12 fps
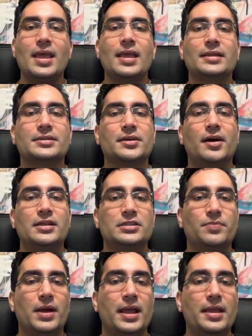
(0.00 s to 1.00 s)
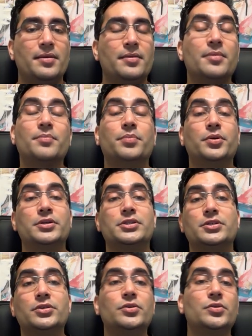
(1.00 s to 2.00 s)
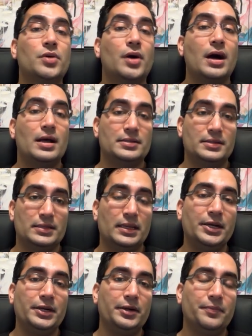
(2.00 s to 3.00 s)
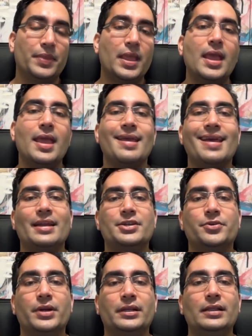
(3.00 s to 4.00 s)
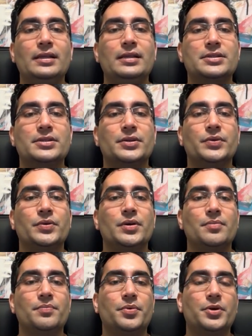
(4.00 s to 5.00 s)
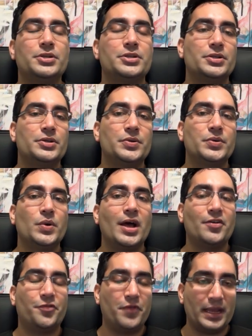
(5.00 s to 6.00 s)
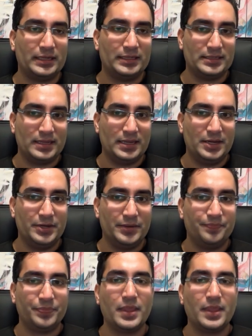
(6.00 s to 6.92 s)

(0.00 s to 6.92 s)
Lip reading: It's caused by, put 2 causes here, and it directly leads to, put 2 effects here.